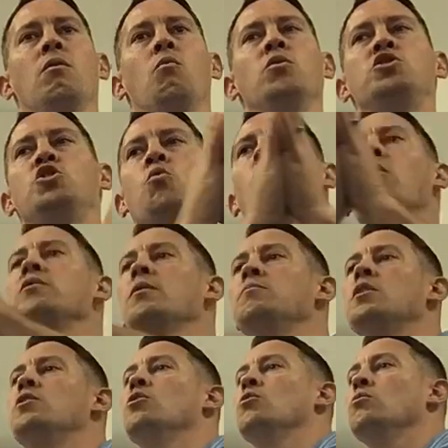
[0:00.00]
what you want them
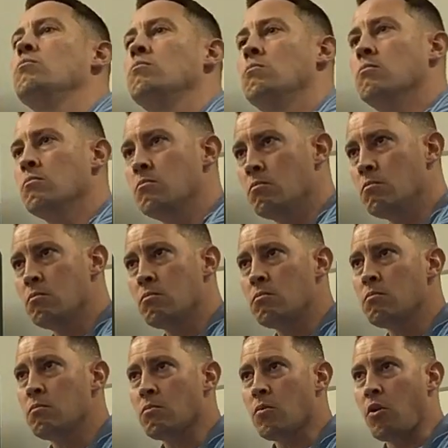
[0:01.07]
to do.
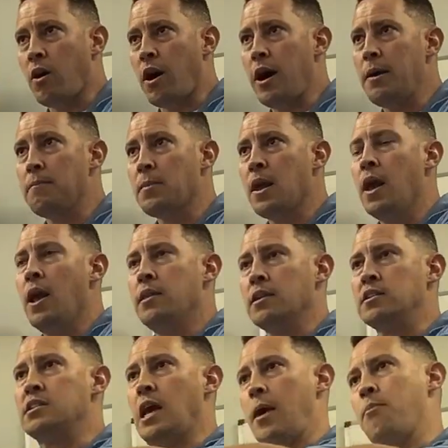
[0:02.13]
All right. The
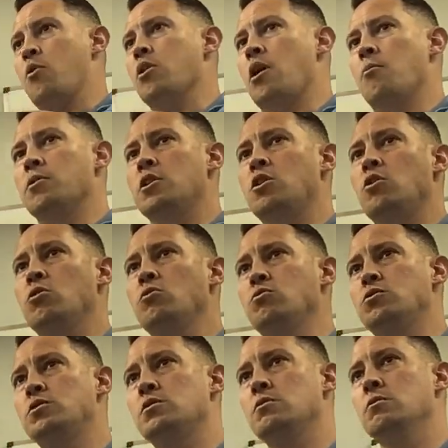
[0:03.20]
example I'm going to
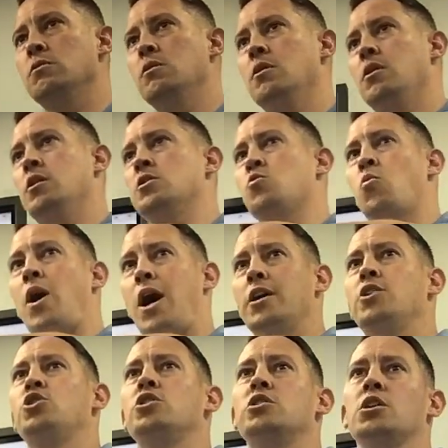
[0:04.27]
use is why
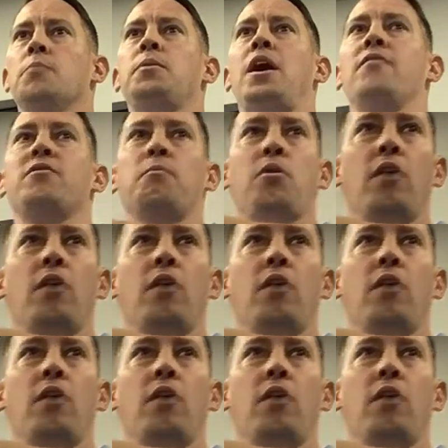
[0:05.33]
you should jump out of a